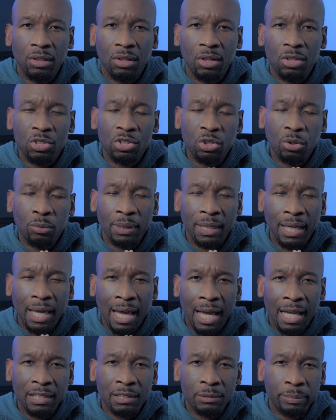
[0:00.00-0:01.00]
on so many
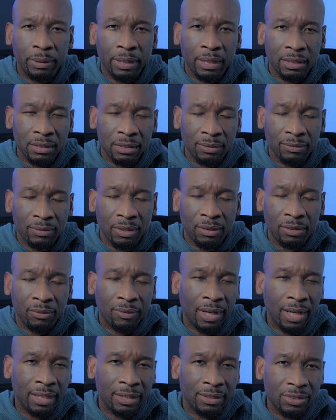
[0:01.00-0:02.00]
aspects of the
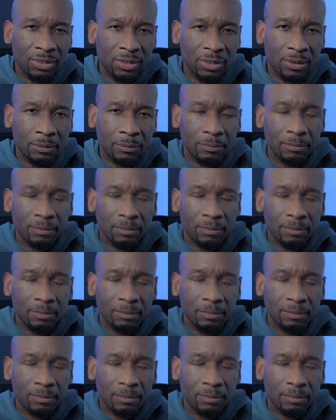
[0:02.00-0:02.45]
device.